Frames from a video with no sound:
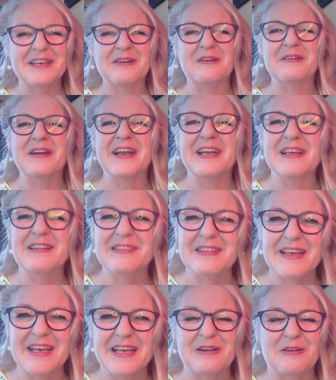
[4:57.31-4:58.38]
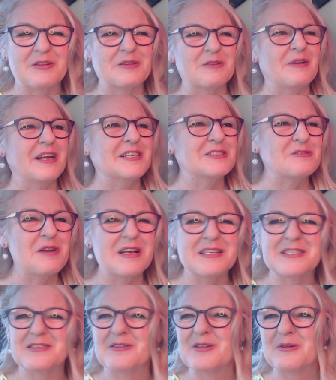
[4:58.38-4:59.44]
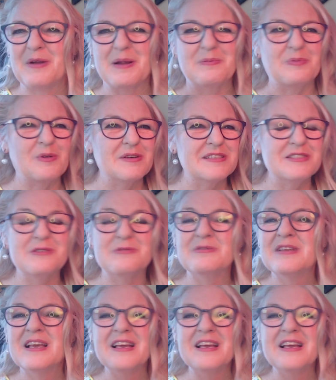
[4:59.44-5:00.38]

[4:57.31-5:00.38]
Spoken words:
or anything or the right dress or the right person.